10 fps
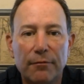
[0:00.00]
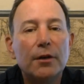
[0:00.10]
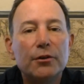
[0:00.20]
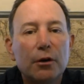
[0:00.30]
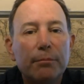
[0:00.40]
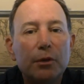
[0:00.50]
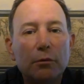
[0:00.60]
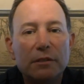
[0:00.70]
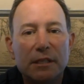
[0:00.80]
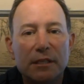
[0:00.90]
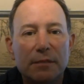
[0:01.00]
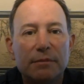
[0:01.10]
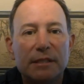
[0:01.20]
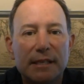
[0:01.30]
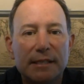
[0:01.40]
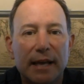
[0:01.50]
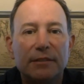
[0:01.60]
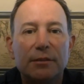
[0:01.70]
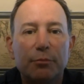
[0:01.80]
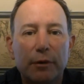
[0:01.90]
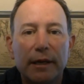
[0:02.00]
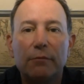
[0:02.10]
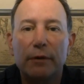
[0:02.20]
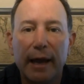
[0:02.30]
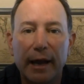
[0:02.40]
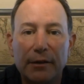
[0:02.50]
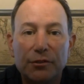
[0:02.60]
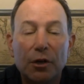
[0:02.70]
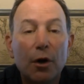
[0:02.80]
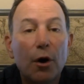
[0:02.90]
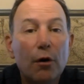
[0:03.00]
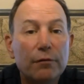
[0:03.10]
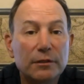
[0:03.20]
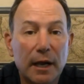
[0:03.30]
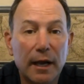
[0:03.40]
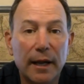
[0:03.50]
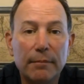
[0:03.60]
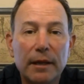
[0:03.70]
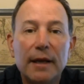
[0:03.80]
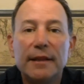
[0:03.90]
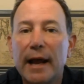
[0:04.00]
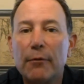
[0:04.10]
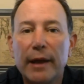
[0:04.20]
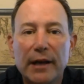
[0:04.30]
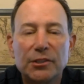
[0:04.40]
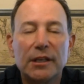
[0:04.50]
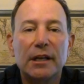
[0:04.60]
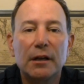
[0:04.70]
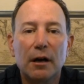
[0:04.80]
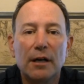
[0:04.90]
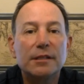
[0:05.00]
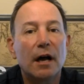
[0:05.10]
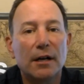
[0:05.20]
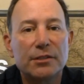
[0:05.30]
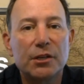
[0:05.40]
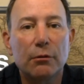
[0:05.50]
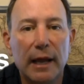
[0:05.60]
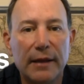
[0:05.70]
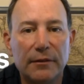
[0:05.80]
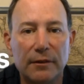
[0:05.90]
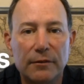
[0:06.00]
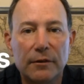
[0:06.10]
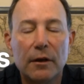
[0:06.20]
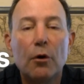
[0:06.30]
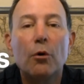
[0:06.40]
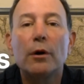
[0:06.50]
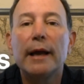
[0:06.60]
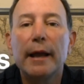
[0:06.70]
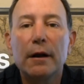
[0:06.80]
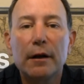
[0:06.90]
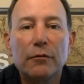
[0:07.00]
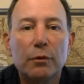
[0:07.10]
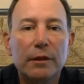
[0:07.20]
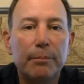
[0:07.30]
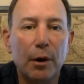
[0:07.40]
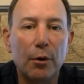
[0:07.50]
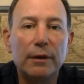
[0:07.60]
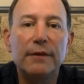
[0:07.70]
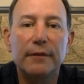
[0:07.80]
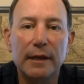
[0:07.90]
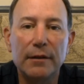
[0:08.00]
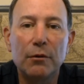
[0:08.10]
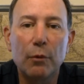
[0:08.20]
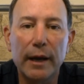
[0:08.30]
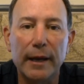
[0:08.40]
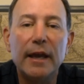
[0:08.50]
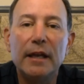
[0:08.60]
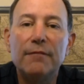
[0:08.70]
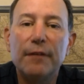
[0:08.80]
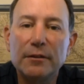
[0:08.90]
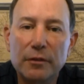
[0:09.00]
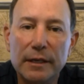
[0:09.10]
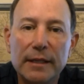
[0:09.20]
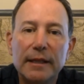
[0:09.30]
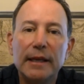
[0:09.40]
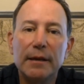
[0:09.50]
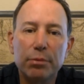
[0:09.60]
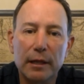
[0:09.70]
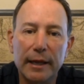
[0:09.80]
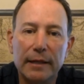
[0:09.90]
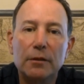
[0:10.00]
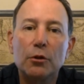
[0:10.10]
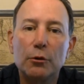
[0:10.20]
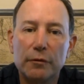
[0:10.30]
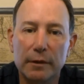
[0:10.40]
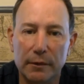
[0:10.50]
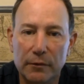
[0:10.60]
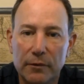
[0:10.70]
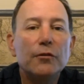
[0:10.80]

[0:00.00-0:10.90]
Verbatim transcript: Your immune system sees that debris and reacts. Over time, that reaction can cause osteolysis, or areas where the bone is eaten away, and eventually the implant loosens.